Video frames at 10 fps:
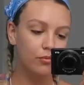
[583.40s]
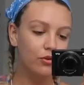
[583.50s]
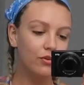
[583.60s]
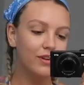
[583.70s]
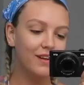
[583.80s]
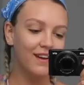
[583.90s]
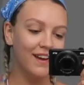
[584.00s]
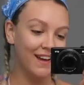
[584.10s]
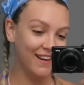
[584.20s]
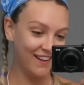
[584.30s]

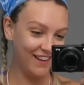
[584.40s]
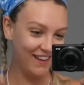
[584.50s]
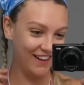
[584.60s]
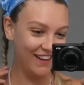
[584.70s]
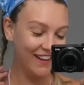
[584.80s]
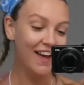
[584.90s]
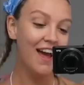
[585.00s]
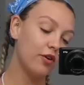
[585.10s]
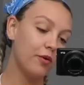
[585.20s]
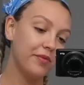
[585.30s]
morning.
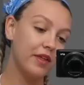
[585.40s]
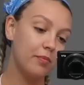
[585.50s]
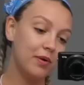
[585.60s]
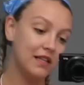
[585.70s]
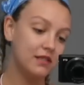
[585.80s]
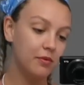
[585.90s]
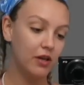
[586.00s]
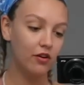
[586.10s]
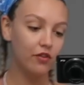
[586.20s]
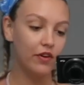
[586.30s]
From the epitome
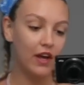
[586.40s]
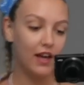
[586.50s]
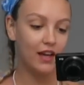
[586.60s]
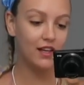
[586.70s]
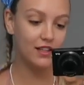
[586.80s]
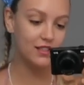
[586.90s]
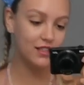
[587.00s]
of a